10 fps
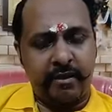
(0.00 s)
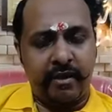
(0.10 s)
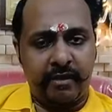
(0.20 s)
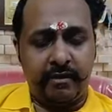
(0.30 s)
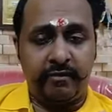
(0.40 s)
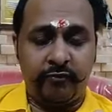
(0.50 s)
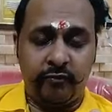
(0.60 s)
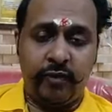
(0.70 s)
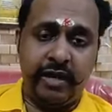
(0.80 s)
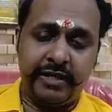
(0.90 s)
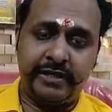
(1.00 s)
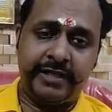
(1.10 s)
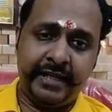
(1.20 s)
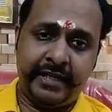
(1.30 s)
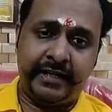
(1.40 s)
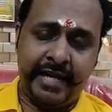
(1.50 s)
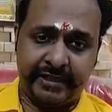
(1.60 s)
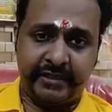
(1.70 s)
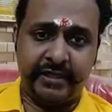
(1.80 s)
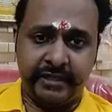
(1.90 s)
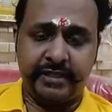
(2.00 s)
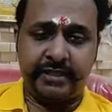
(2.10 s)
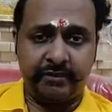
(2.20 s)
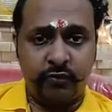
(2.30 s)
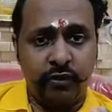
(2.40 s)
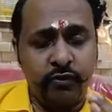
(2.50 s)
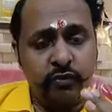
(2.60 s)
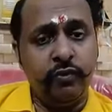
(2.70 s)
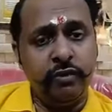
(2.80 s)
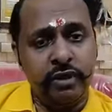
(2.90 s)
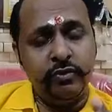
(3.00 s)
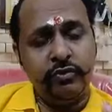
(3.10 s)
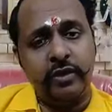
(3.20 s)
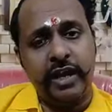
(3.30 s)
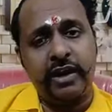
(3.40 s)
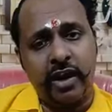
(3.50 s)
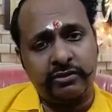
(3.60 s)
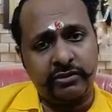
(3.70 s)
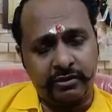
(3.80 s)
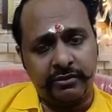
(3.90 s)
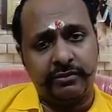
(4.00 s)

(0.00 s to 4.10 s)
Uh, what is here next is who will do an ortho?